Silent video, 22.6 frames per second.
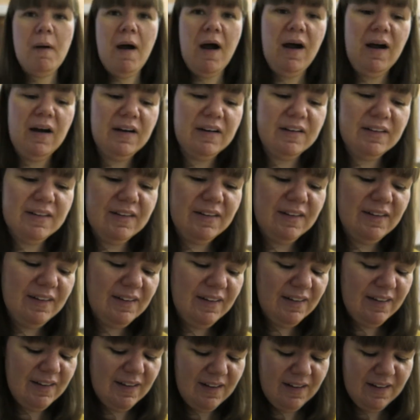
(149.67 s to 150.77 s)
But,
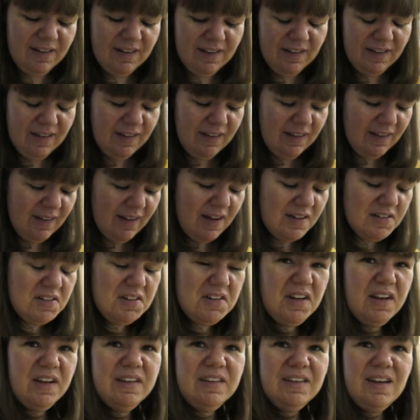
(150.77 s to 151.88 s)
I don't
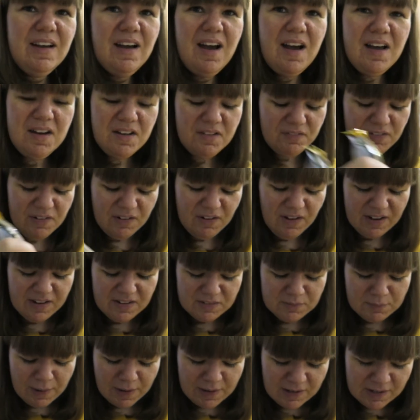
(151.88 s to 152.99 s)
know. I don't feel like
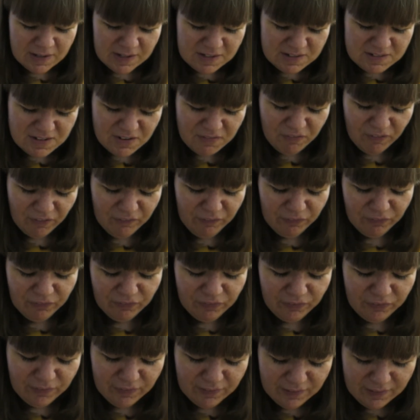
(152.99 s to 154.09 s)
it's made any difference.
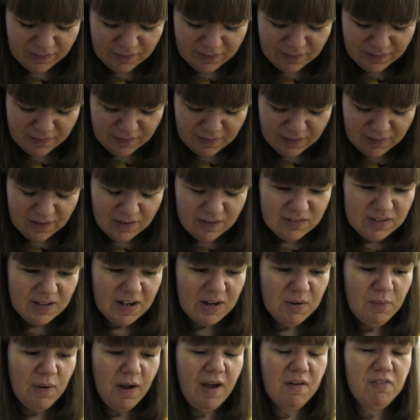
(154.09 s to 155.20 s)
But
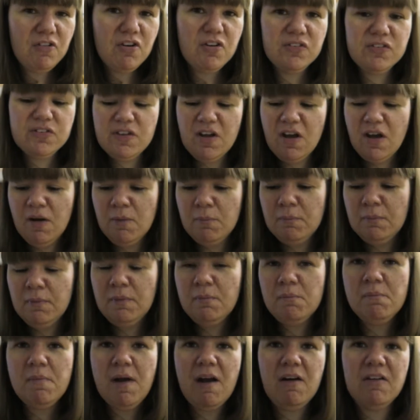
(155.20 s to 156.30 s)
anyway, I've got some
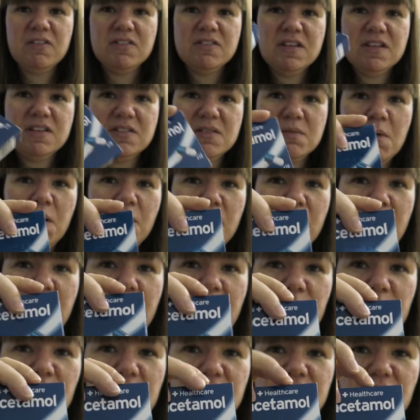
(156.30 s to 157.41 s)
paracetamol
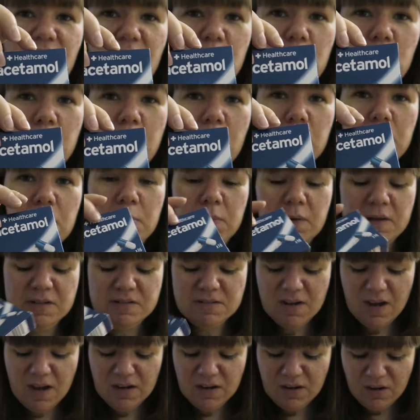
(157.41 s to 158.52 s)
here, which I will probably
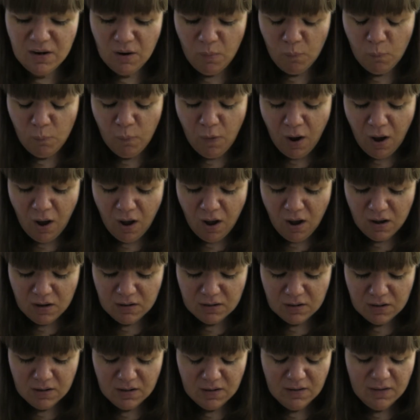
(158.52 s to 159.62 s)
take at
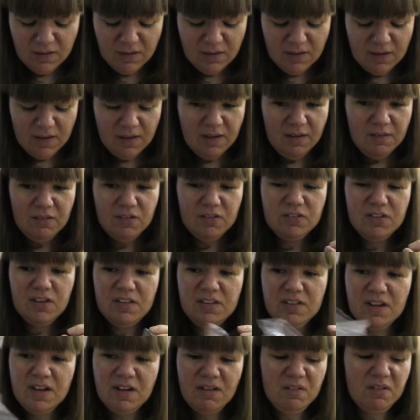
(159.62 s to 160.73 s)
work. Because I
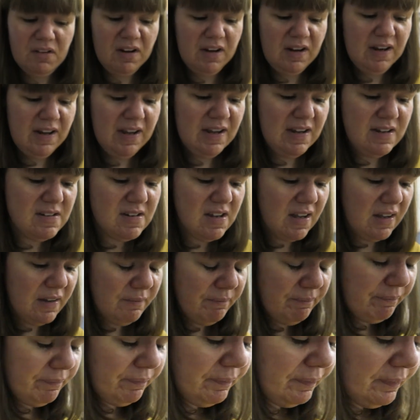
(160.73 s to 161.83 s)
think I'm going to need it.
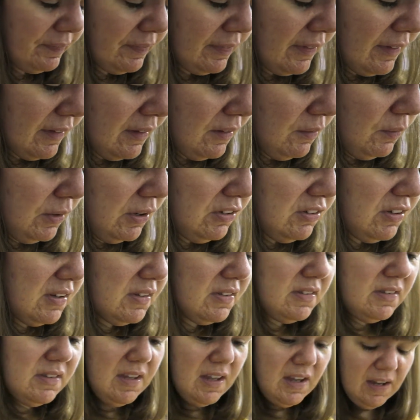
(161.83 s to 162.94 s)
We shall
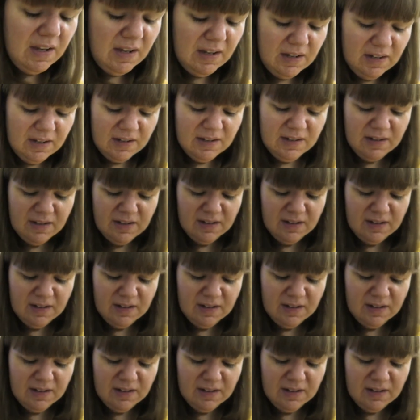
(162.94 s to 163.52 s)
see.